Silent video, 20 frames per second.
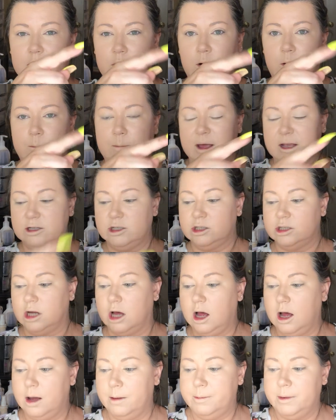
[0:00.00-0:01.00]
little mesh
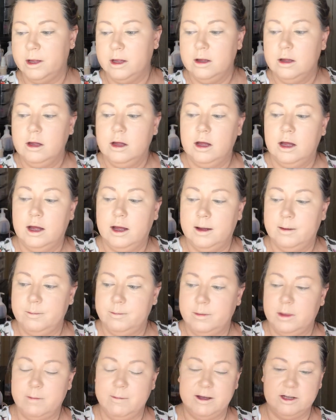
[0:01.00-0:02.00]
top,
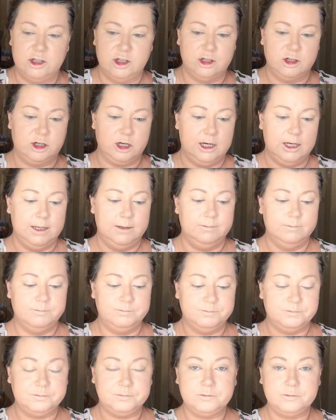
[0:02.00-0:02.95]
the mesh screen.